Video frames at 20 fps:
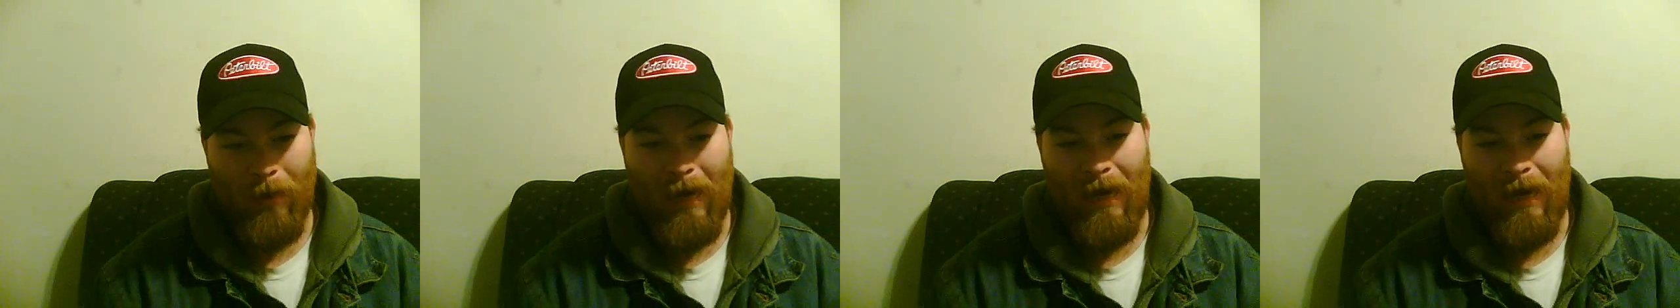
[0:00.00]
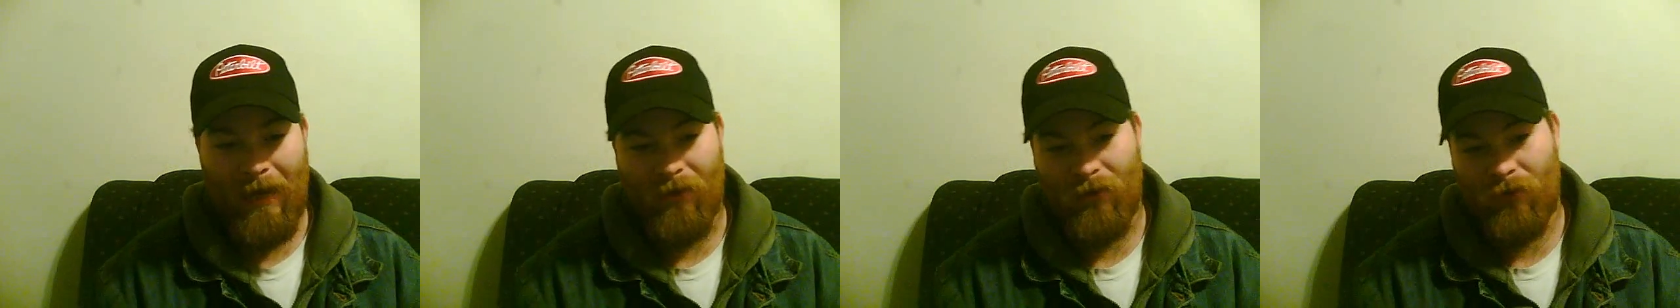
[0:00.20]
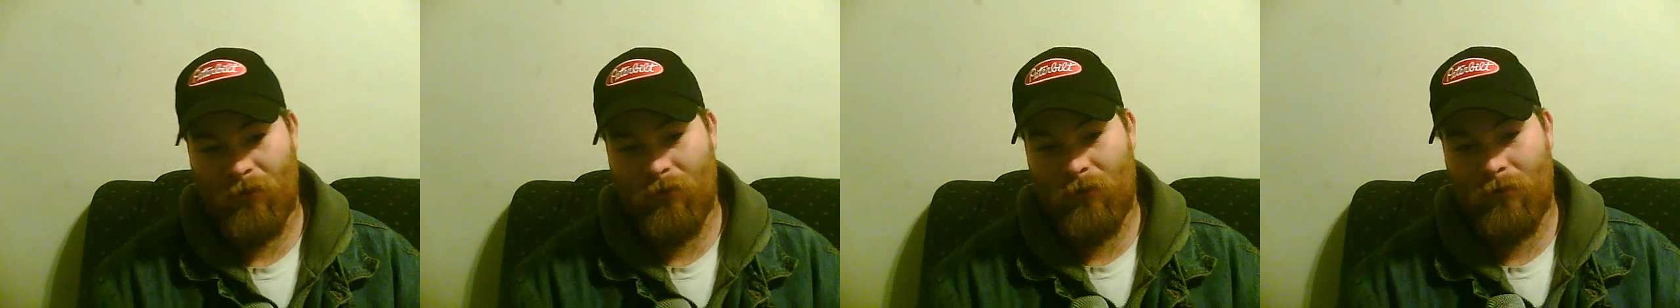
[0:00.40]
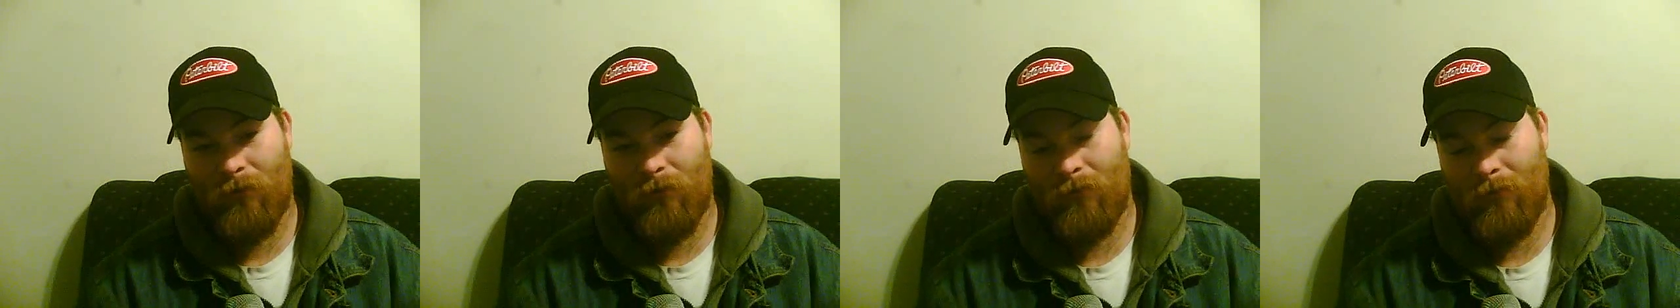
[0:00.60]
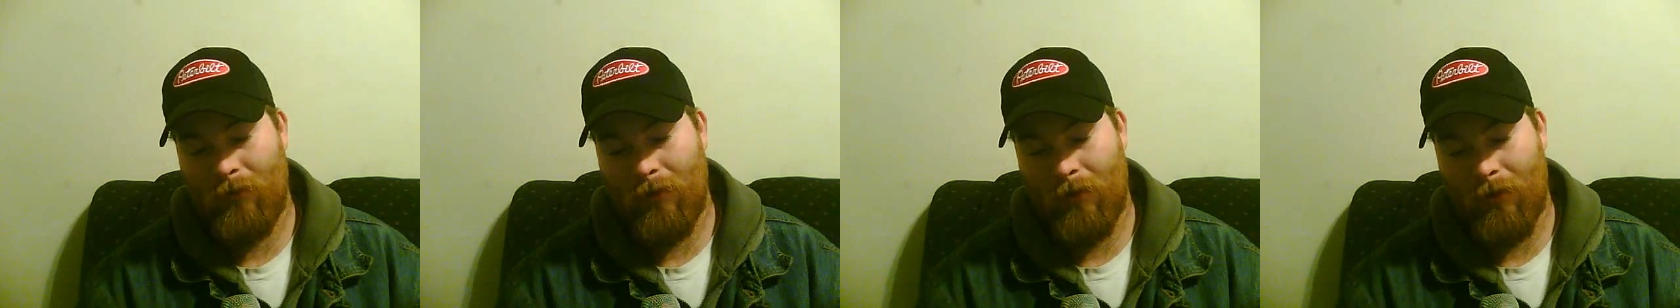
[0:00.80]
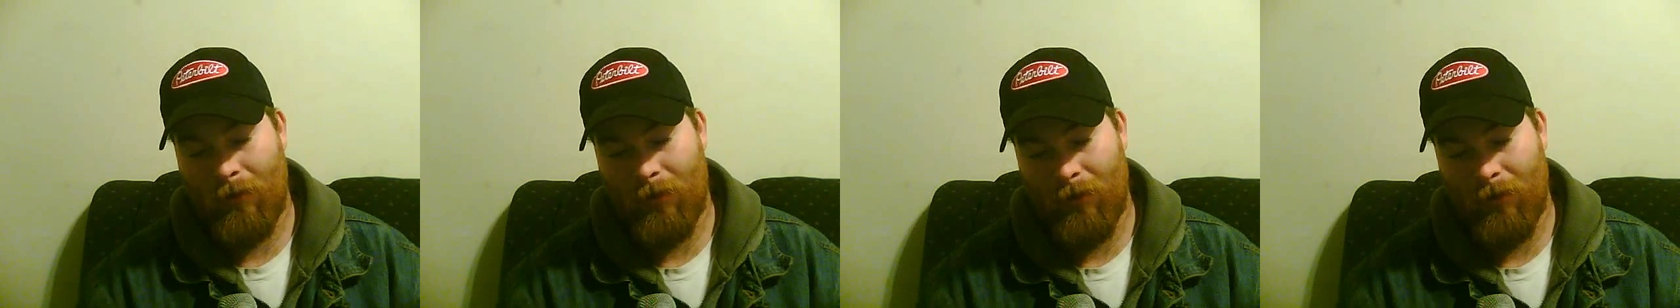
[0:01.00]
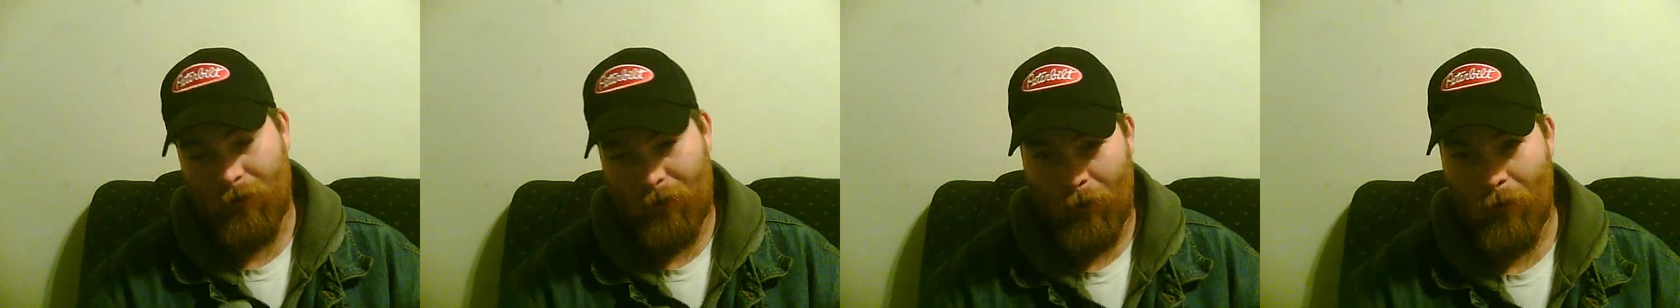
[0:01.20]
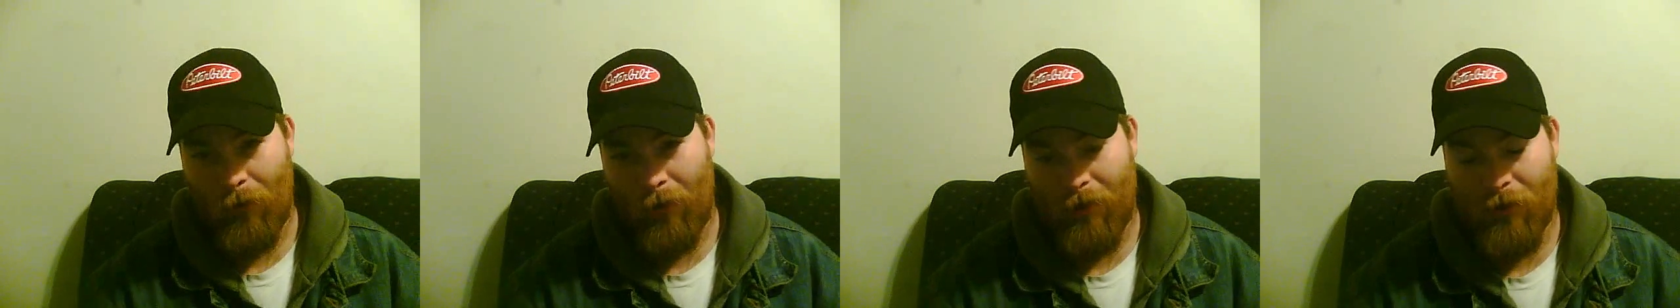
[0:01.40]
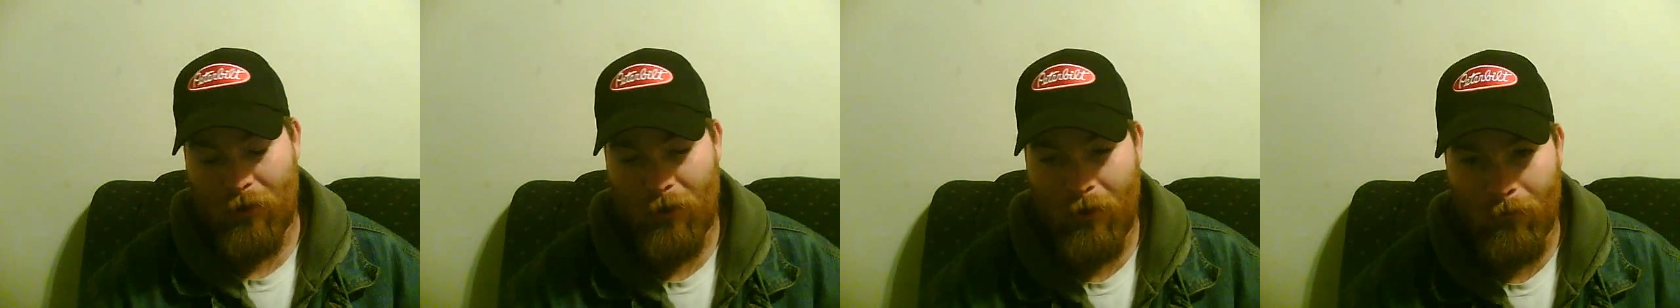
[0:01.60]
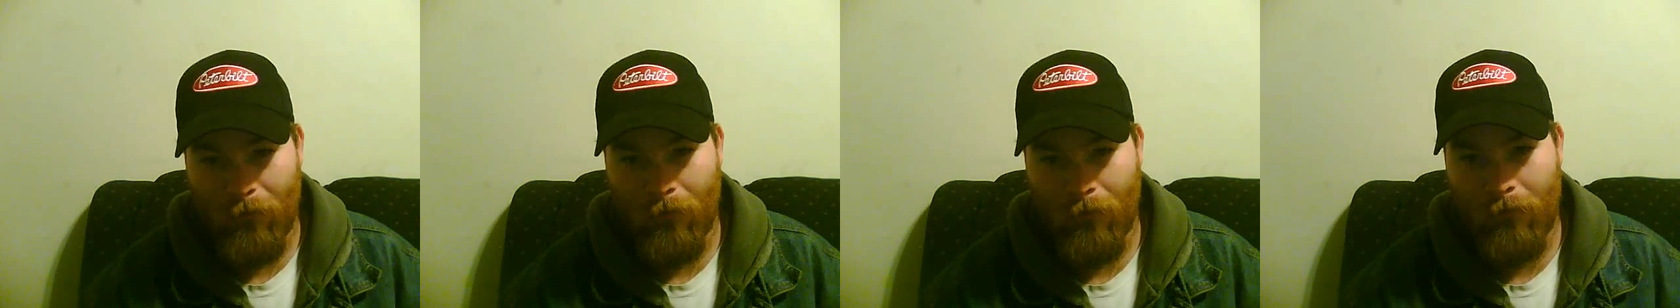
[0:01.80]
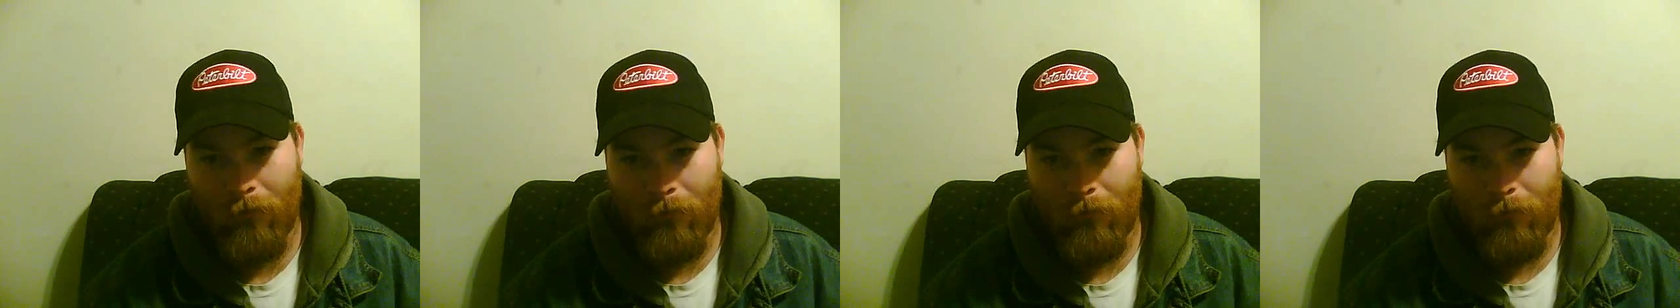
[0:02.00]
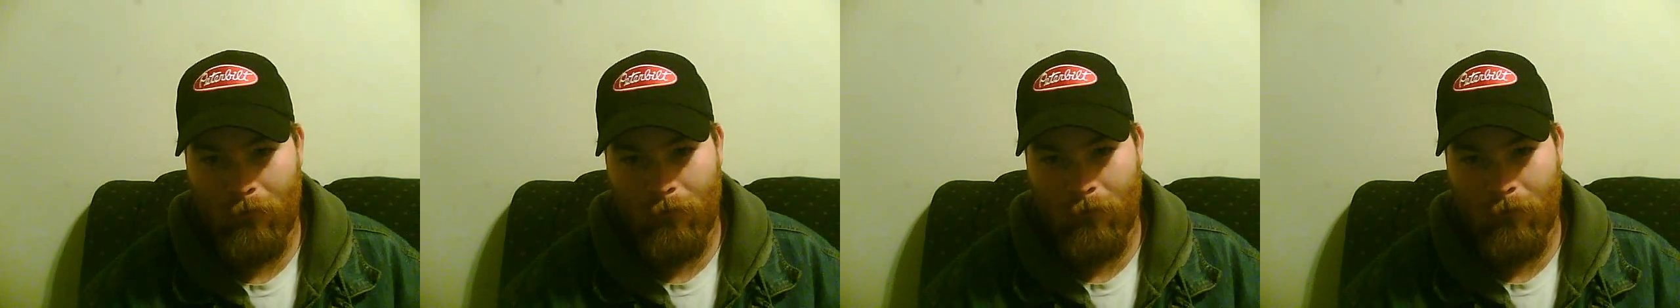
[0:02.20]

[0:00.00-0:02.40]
by the Attorney General.